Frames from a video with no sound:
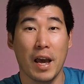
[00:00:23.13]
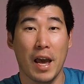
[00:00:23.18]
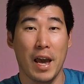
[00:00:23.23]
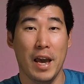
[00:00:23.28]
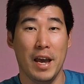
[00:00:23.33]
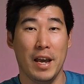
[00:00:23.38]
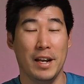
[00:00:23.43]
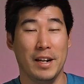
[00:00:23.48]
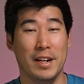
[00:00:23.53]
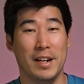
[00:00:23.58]

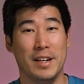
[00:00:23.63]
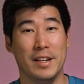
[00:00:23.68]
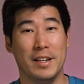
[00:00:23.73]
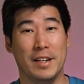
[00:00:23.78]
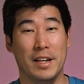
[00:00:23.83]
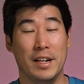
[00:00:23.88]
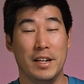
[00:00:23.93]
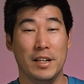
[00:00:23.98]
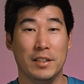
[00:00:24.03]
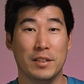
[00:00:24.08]
and
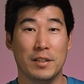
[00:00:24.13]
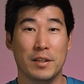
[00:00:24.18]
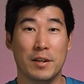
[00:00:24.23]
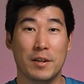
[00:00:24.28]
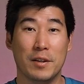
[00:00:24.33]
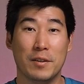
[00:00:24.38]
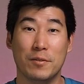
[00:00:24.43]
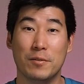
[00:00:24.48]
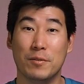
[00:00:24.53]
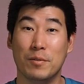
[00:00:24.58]
it is
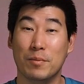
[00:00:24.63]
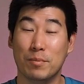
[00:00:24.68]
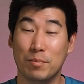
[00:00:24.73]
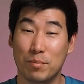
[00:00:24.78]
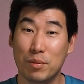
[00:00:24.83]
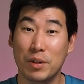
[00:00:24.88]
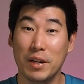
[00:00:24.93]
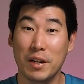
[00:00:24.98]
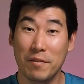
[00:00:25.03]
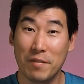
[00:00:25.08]

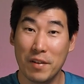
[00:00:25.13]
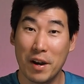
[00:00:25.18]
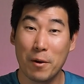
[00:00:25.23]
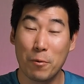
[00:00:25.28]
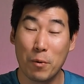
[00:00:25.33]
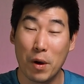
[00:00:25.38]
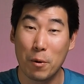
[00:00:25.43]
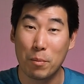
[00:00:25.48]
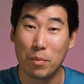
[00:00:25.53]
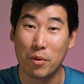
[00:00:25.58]
pretty very
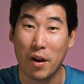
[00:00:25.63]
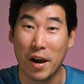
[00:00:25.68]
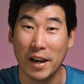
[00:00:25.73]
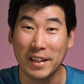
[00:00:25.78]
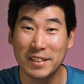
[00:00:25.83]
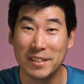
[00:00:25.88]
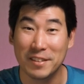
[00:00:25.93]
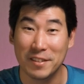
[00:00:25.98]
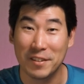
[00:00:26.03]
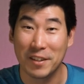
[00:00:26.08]
well
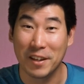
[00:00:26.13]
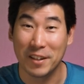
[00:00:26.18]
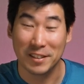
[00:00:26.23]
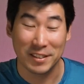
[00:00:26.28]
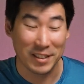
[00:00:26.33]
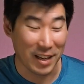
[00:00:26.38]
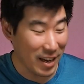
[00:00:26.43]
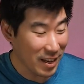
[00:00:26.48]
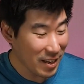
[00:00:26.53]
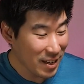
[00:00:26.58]
priced, you gotta
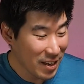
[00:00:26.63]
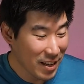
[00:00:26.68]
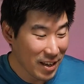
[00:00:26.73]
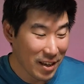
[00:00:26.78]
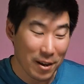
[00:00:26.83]
say.